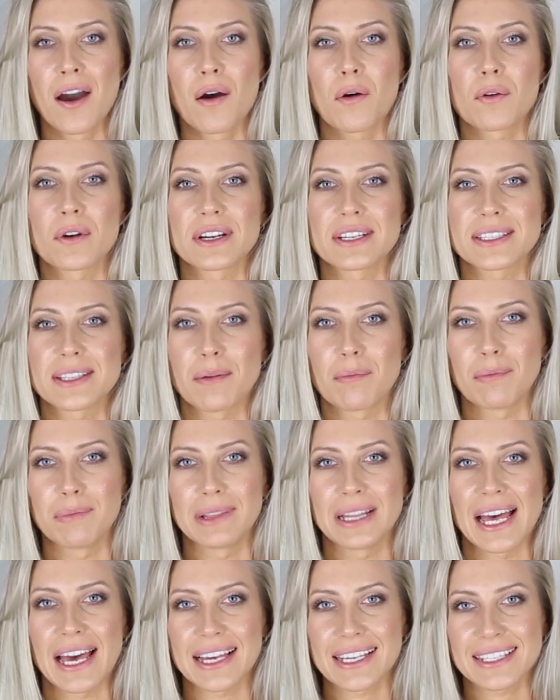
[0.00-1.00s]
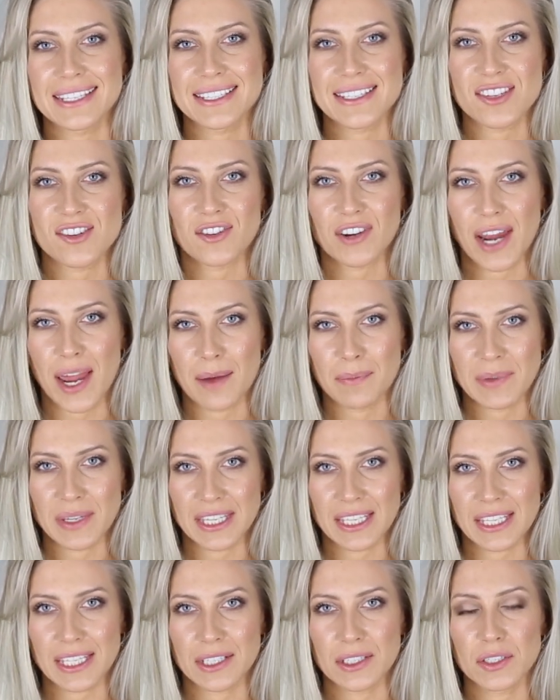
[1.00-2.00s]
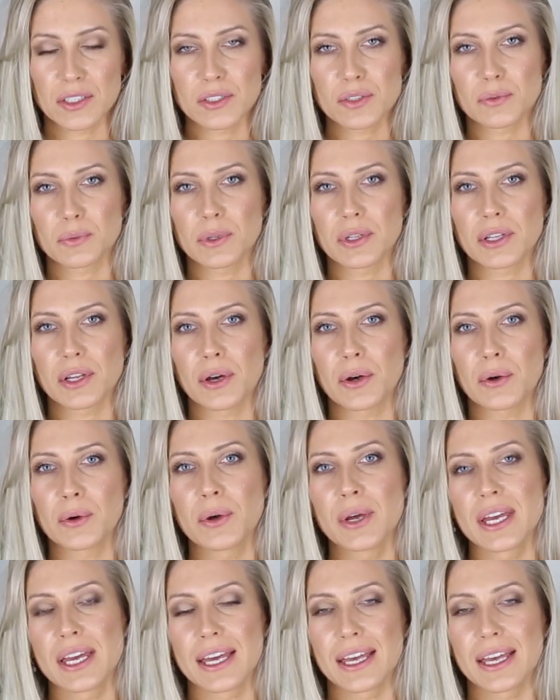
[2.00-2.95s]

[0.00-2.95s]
or some black strappy heels will go